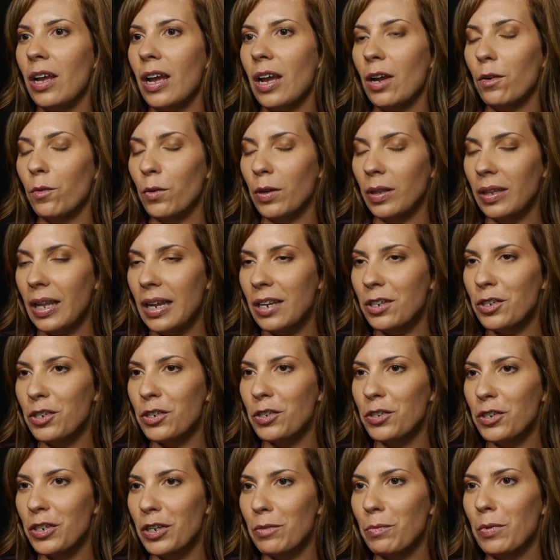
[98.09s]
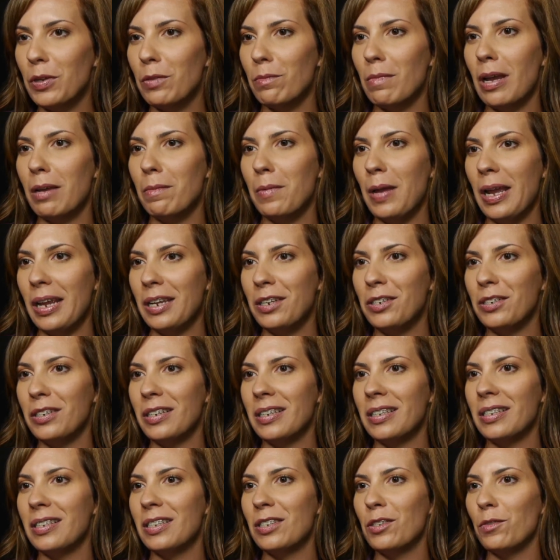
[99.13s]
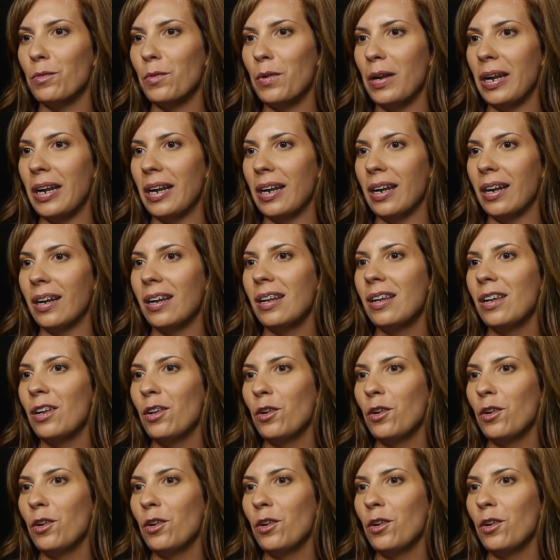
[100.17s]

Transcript: a relationship with my patients where